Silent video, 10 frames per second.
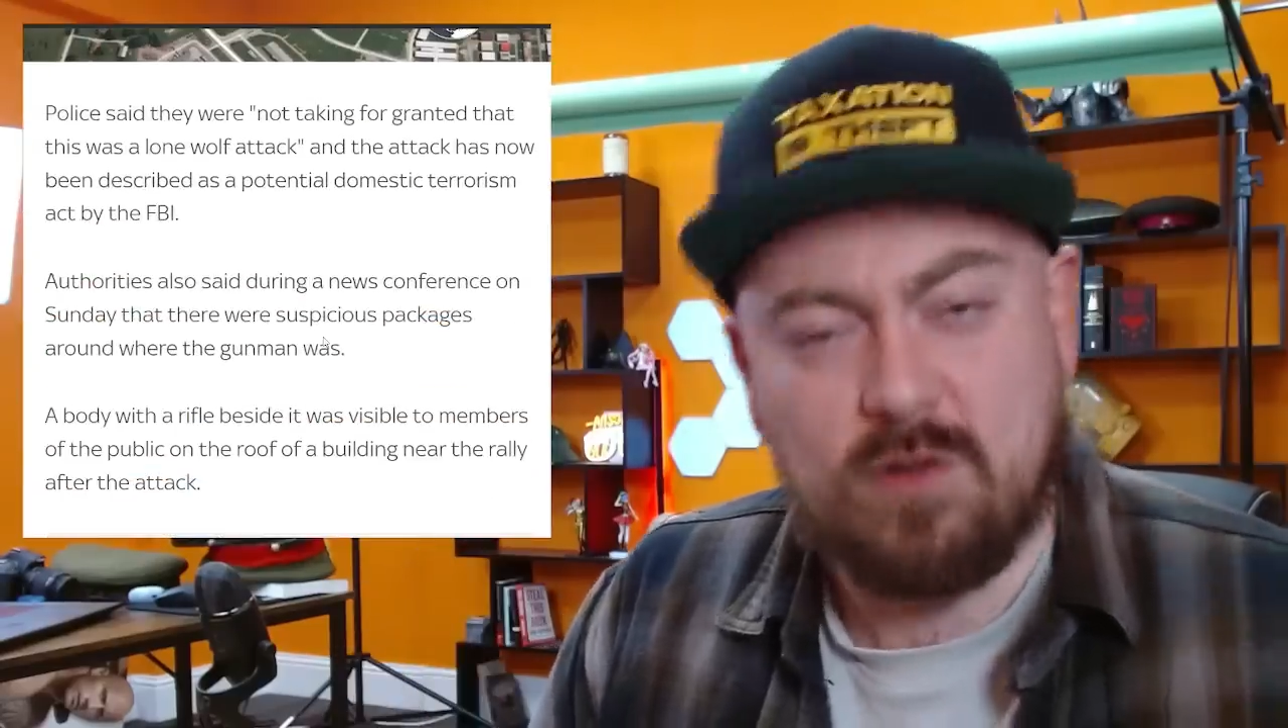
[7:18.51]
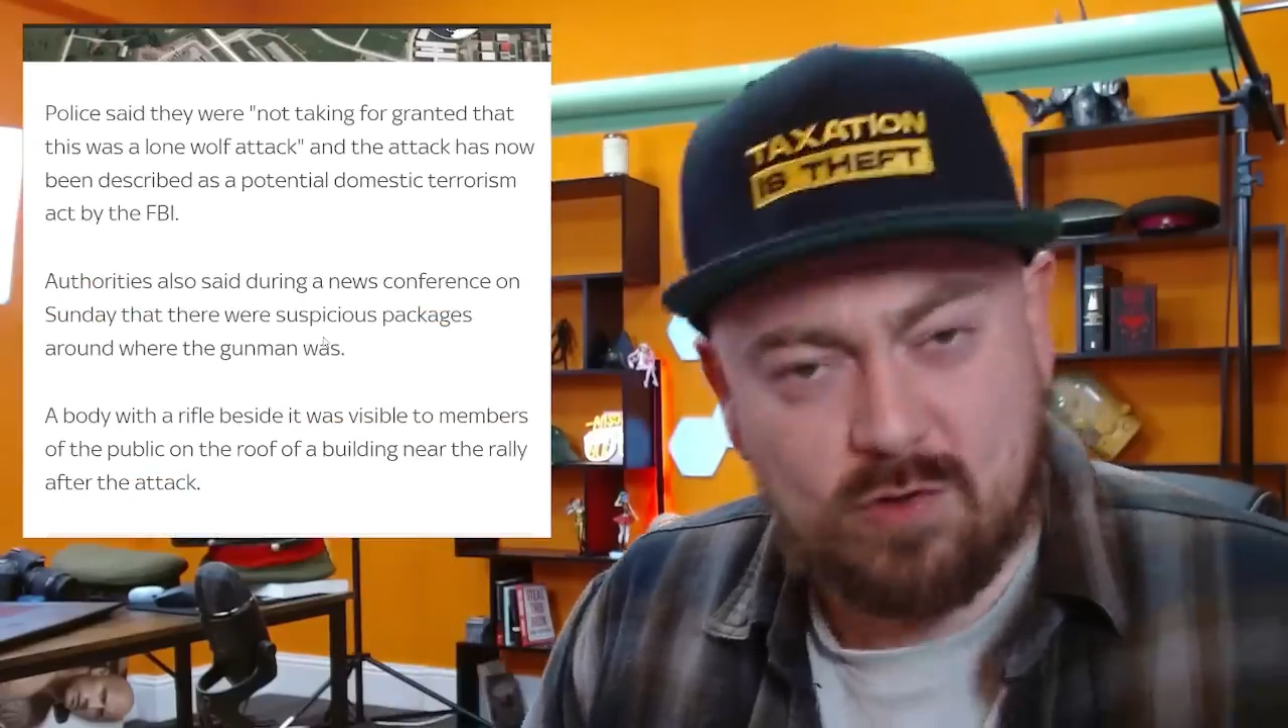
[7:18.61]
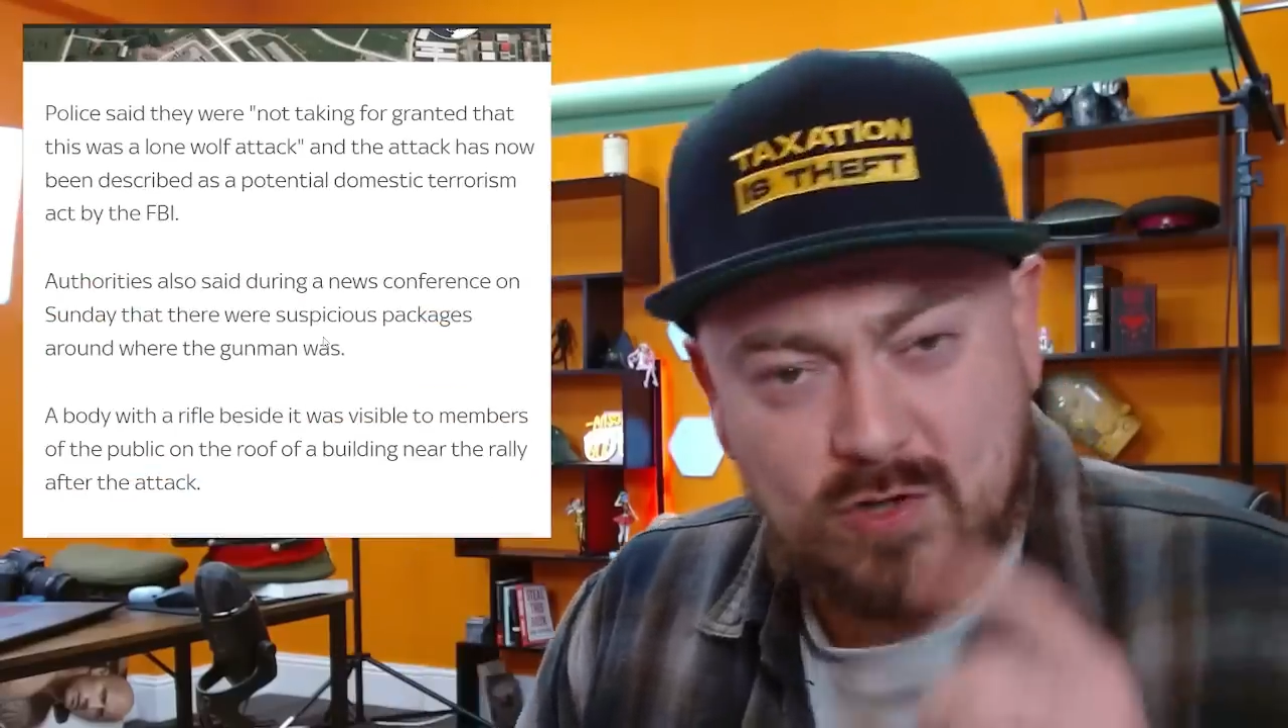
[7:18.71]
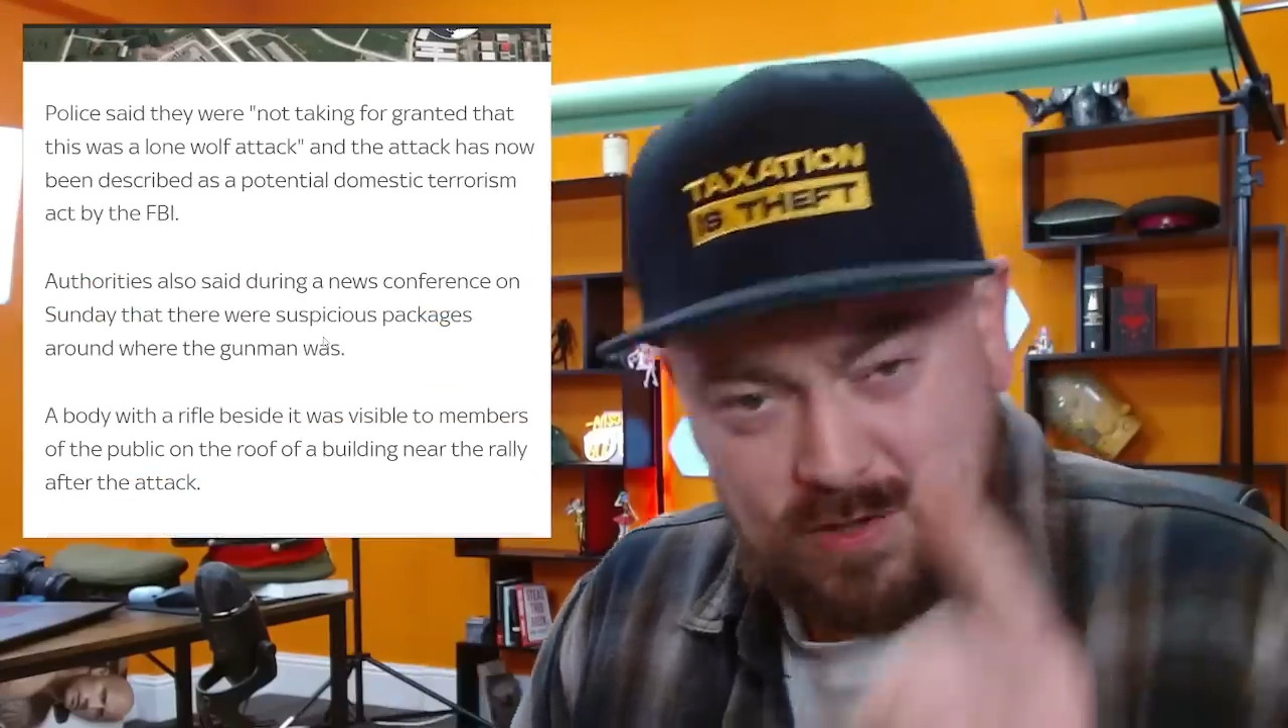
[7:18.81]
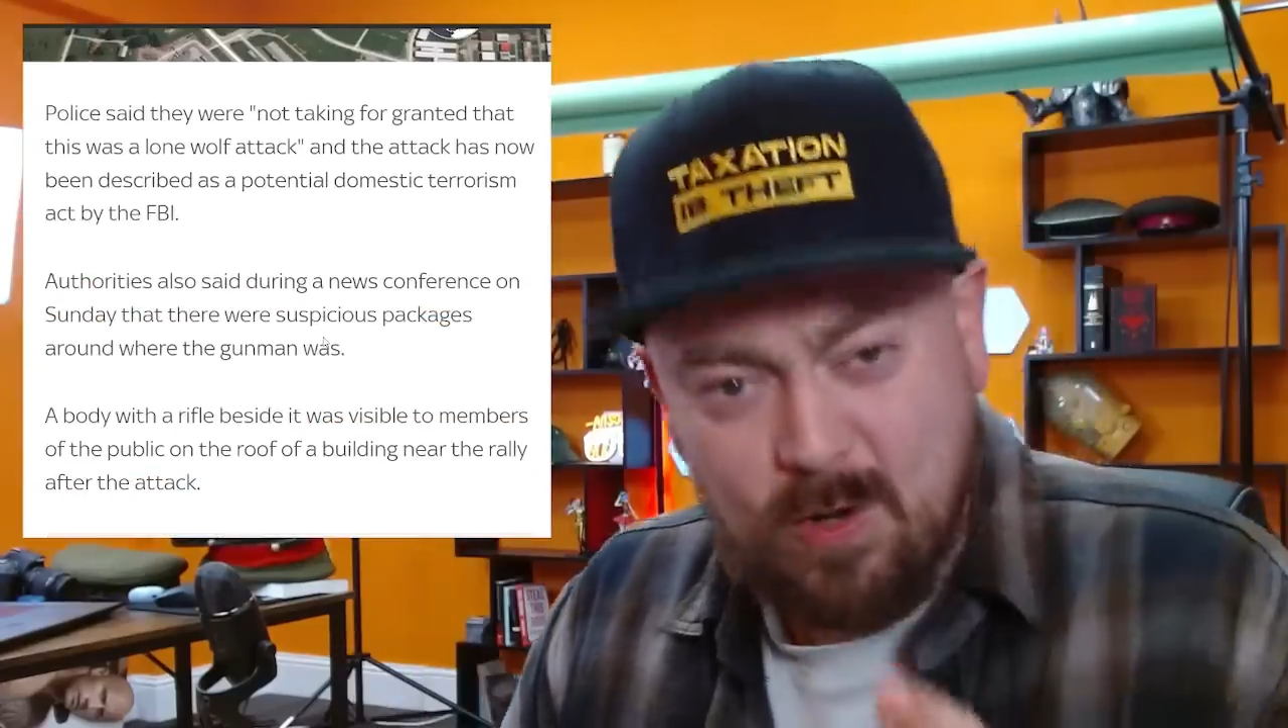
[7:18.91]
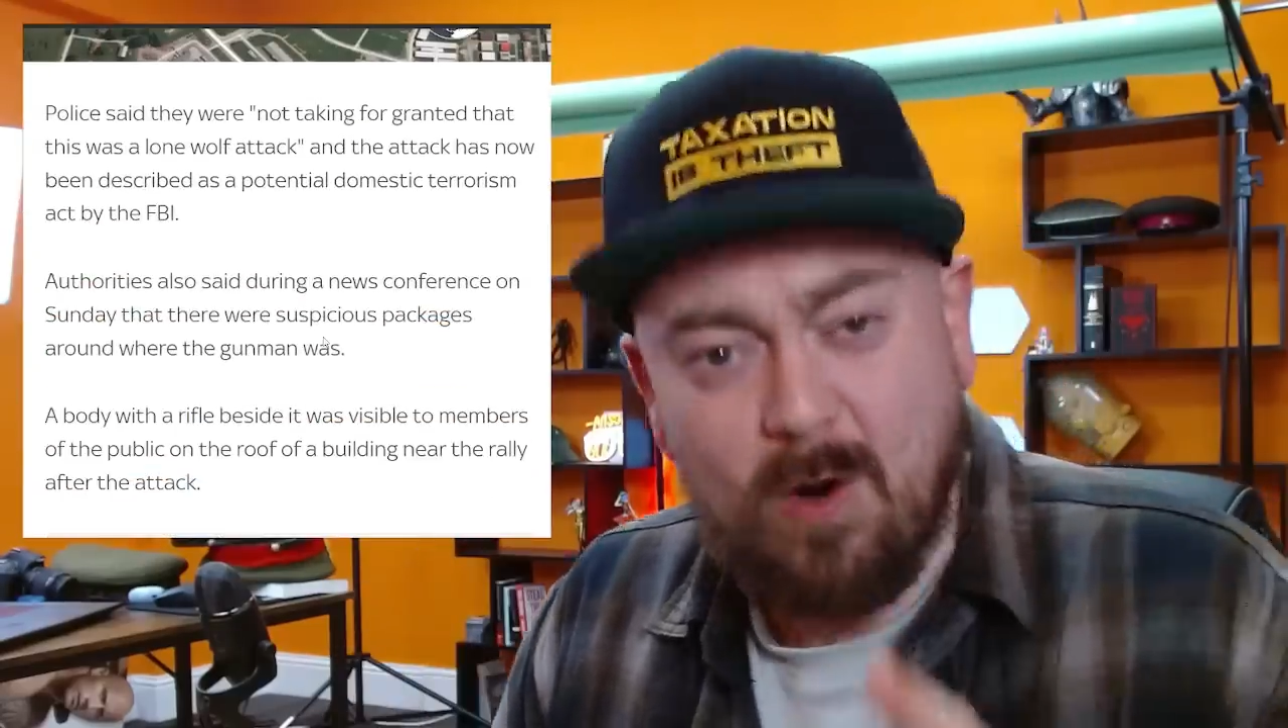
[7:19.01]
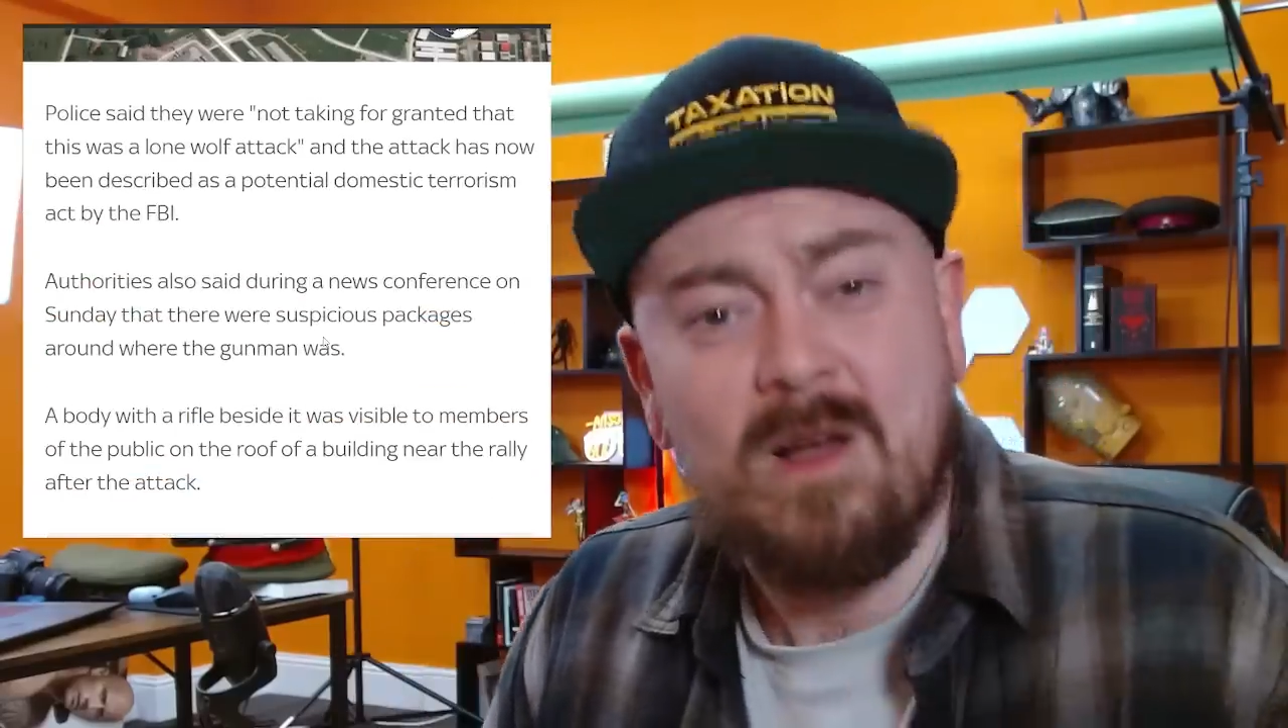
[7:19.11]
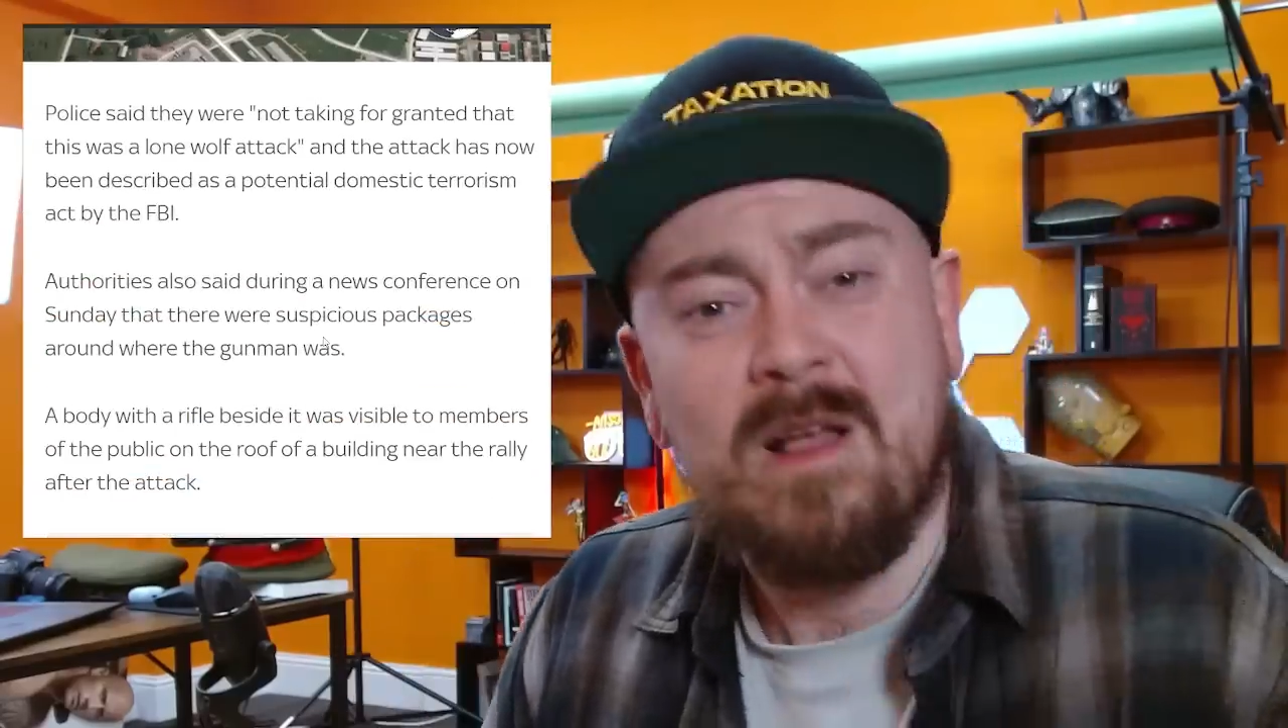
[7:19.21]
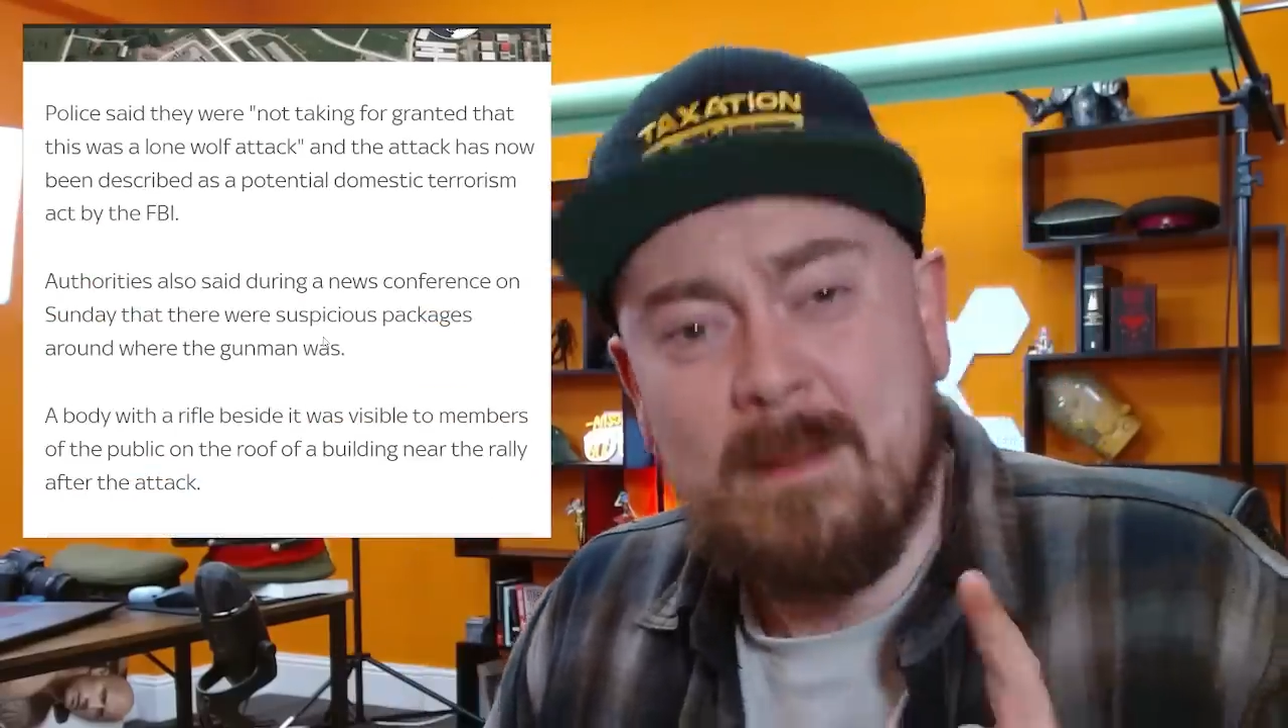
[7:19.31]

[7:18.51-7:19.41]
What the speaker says: You're just not